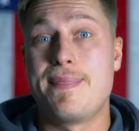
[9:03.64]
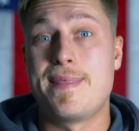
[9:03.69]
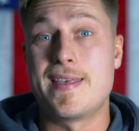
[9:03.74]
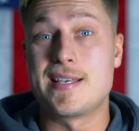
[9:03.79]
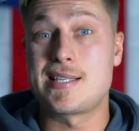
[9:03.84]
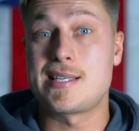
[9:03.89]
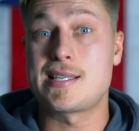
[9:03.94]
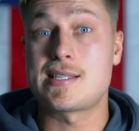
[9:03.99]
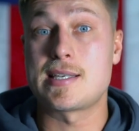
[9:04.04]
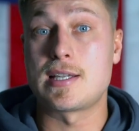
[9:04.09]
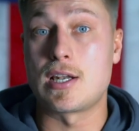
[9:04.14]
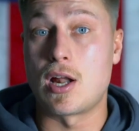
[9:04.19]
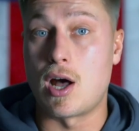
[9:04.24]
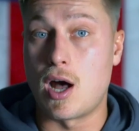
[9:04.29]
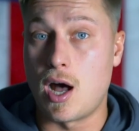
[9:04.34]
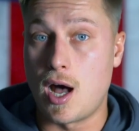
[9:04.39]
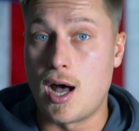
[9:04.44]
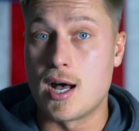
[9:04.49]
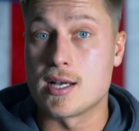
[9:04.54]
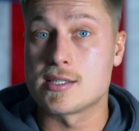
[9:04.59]
this is an
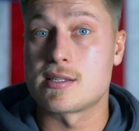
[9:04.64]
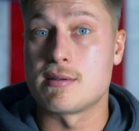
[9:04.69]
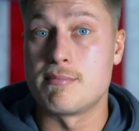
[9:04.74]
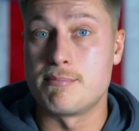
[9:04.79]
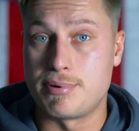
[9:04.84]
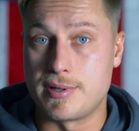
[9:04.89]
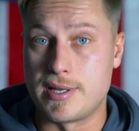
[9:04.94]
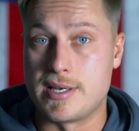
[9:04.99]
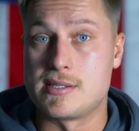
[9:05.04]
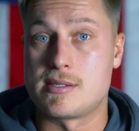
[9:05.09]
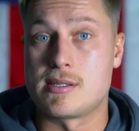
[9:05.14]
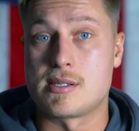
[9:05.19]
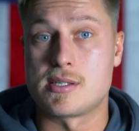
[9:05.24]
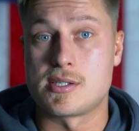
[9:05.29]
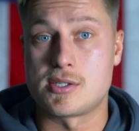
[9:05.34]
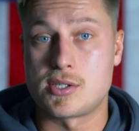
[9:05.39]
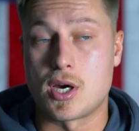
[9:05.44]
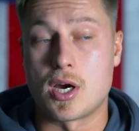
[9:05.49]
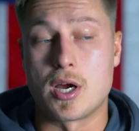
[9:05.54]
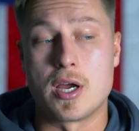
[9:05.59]
awesome place to
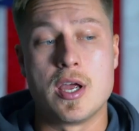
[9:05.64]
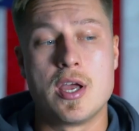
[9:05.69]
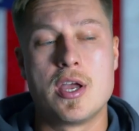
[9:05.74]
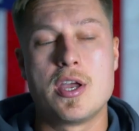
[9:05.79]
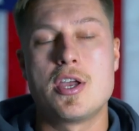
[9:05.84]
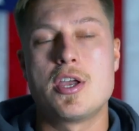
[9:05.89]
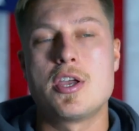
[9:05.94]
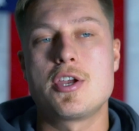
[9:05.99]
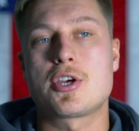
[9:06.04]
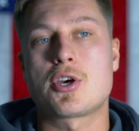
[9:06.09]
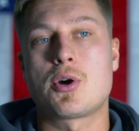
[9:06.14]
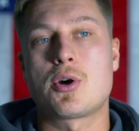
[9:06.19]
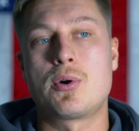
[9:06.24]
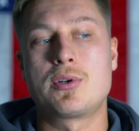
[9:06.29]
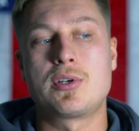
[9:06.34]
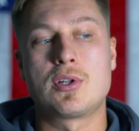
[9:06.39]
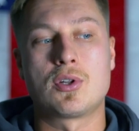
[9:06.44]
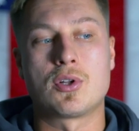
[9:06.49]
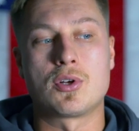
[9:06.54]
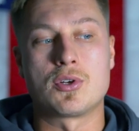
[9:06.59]
start. You're
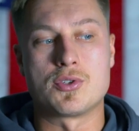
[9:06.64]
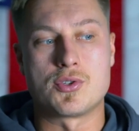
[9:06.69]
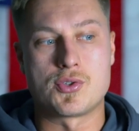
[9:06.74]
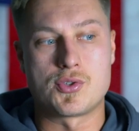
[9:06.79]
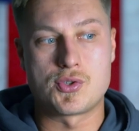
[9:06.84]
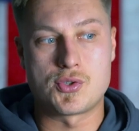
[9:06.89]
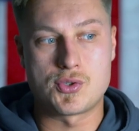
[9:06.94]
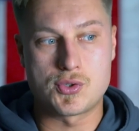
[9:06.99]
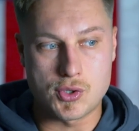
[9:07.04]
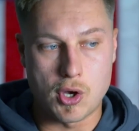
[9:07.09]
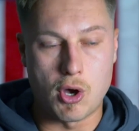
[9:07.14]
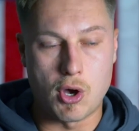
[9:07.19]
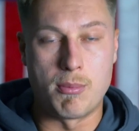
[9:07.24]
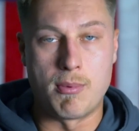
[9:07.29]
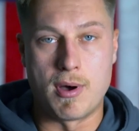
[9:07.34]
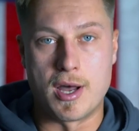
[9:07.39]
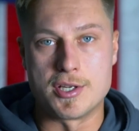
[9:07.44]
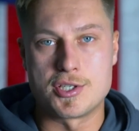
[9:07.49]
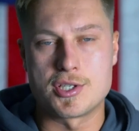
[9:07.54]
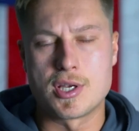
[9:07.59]
going to learn so
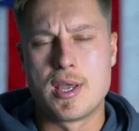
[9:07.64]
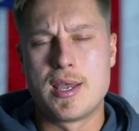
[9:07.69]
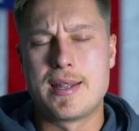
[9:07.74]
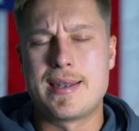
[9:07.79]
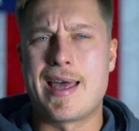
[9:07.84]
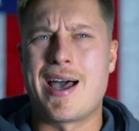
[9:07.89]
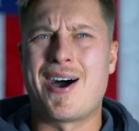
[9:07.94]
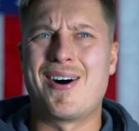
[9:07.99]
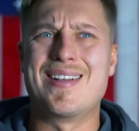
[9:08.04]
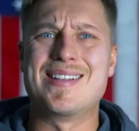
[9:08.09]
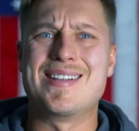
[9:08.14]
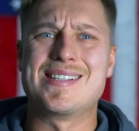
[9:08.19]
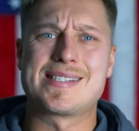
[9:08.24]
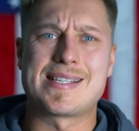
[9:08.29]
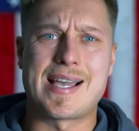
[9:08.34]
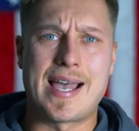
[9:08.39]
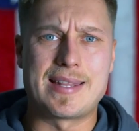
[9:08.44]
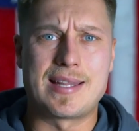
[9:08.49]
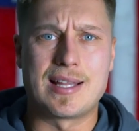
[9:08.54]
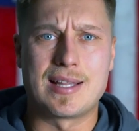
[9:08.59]
much. Now,
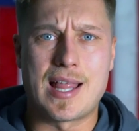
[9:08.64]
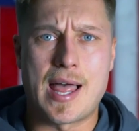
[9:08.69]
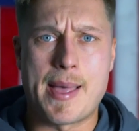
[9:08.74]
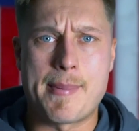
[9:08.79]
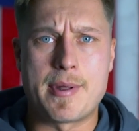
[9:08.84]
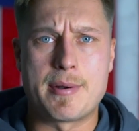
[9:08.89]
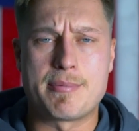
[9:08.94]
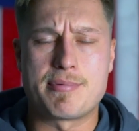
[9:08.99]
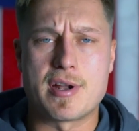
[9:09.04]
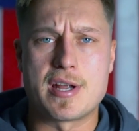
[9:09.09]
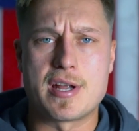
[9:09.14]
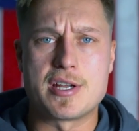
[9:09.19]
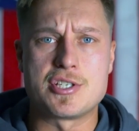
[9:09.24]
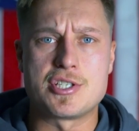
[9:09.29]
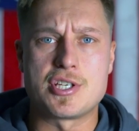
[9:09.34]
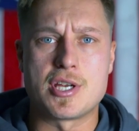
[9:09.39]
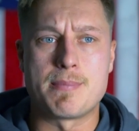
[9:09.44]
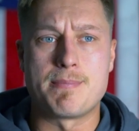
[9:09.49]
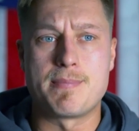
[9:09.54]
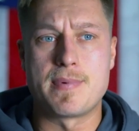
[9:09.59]
inside the lineman
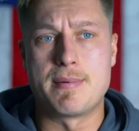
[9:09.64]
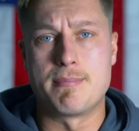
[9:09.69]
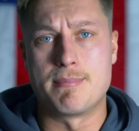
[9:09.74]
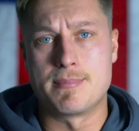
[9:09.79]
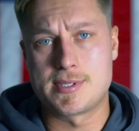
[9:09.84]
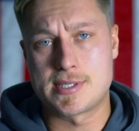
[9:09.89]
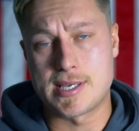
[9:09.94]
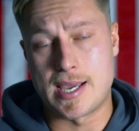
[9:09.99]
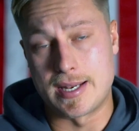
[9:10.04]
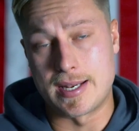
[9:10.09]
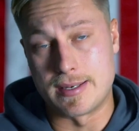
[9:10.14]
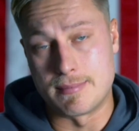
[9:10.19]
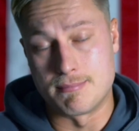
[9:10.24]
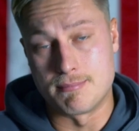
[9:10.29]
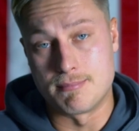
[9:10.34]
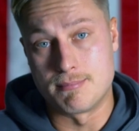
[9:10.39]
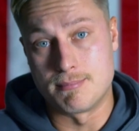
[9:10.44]
apprenticeship, inside